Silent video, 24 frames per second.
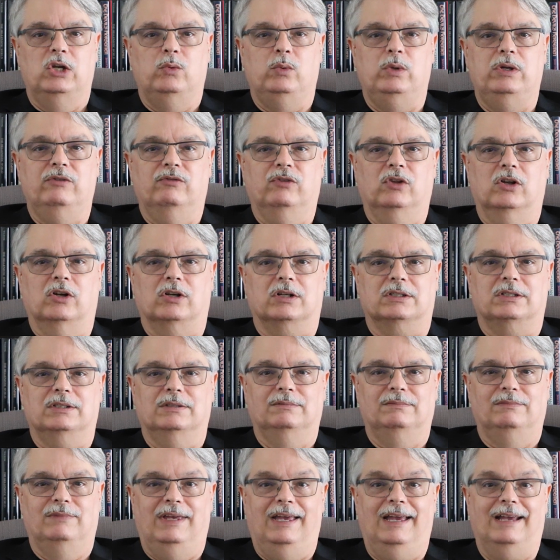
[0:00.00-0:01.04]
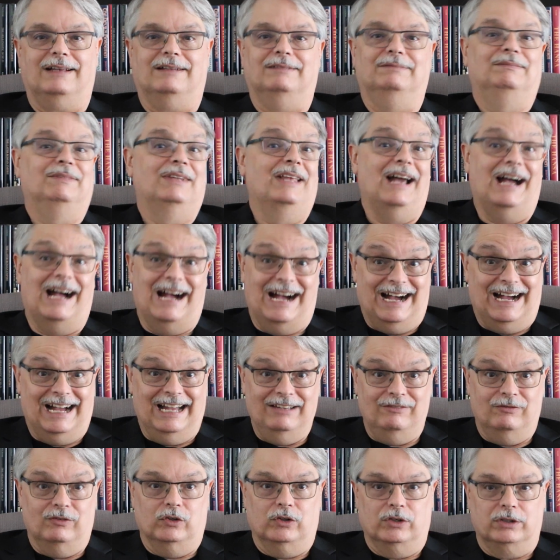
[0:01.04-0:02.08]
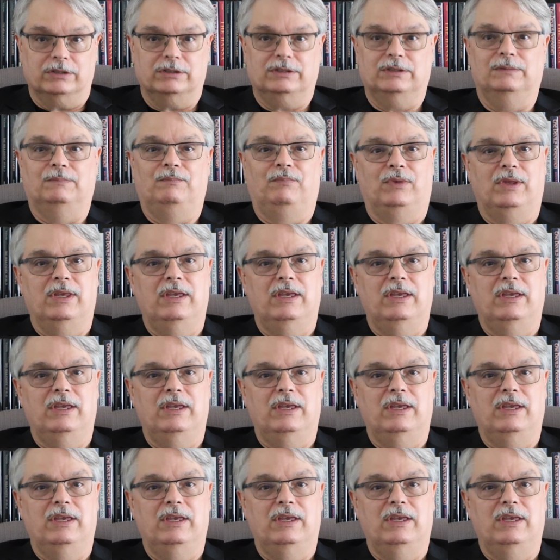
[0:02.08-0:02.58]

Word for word: We've looked. Heck, I've looked.